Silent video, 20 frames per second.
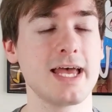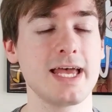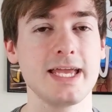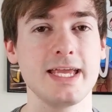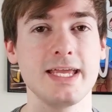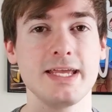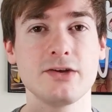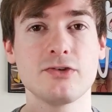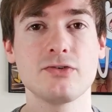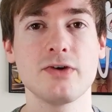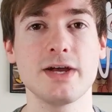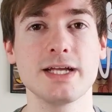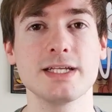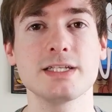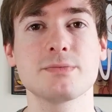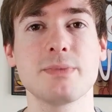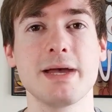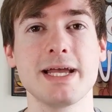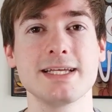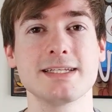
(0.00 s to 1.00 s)
a
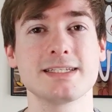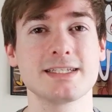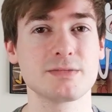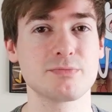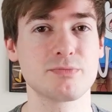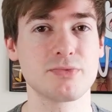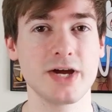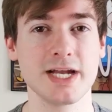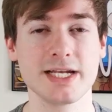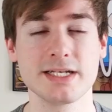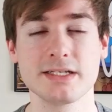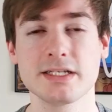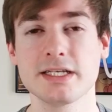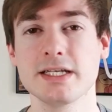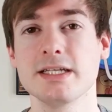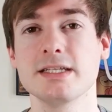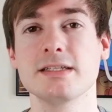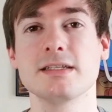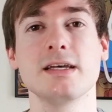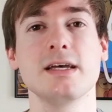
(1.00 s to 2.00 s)
great space, it's
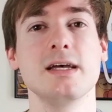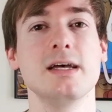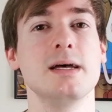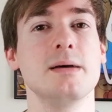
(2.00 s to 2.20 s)
branded,